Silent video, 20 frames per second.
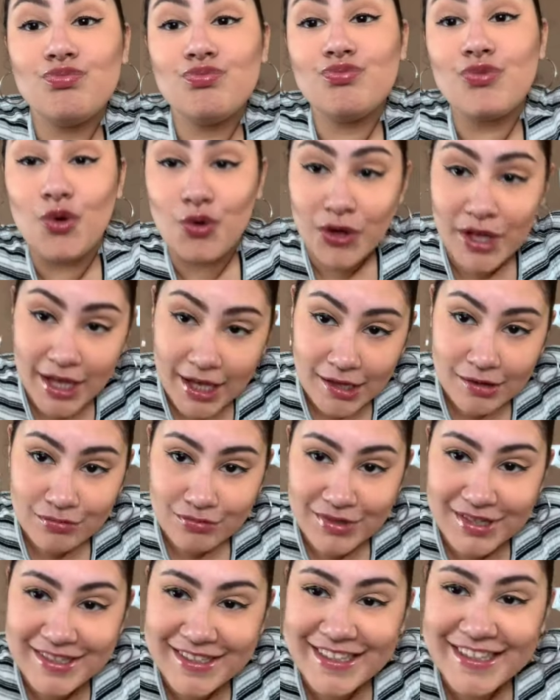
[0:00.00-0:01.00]
okay?
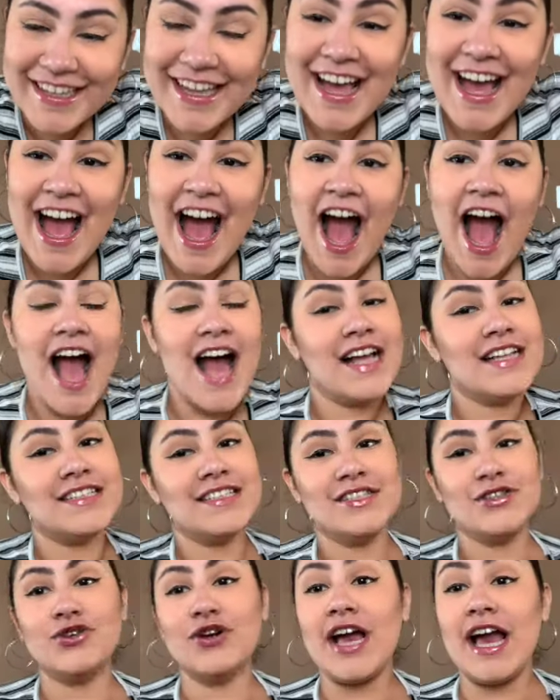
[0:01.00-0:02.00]
I had a
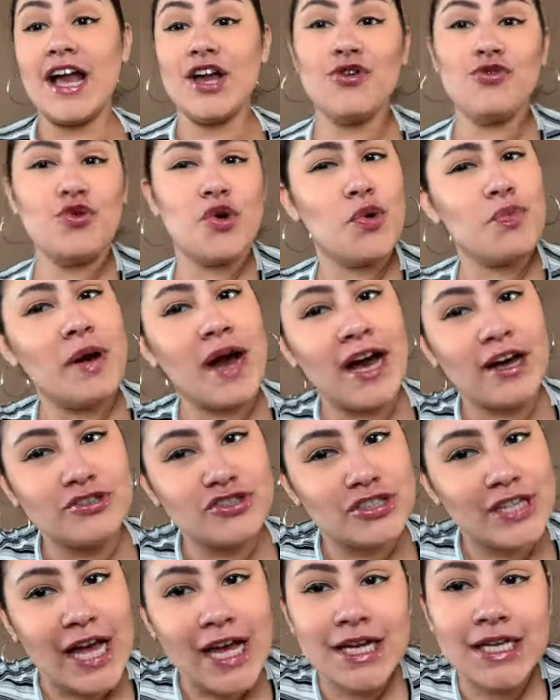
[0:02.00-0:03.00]
little kangaroo pouch
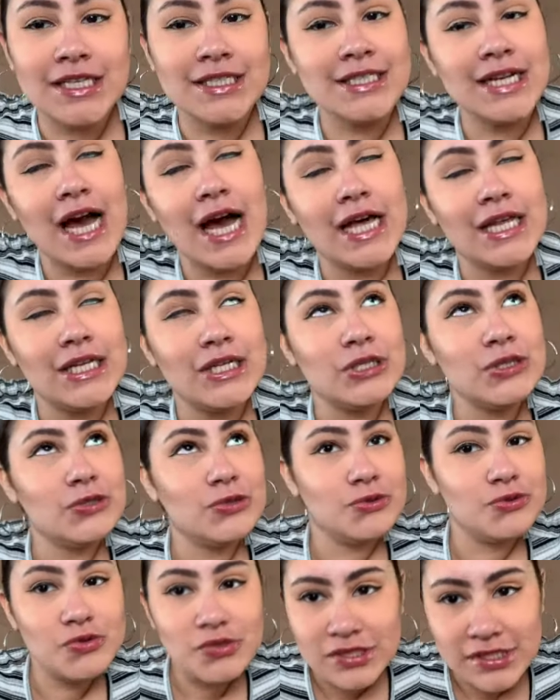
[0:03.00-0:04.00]
that I could not
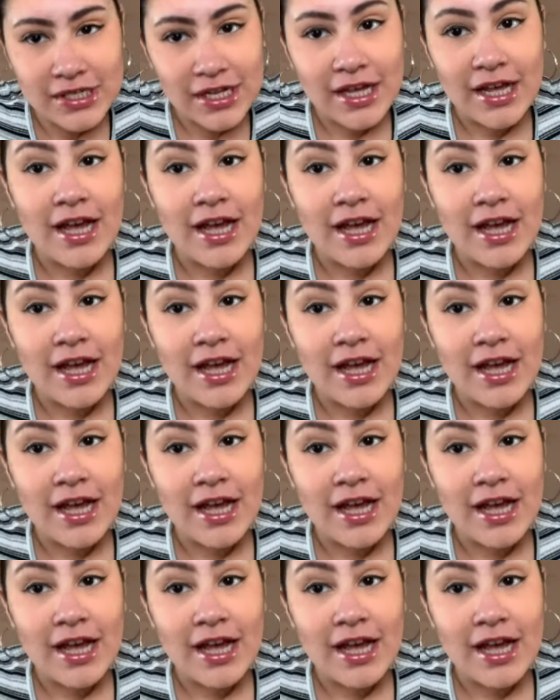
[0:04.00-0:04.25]
lose.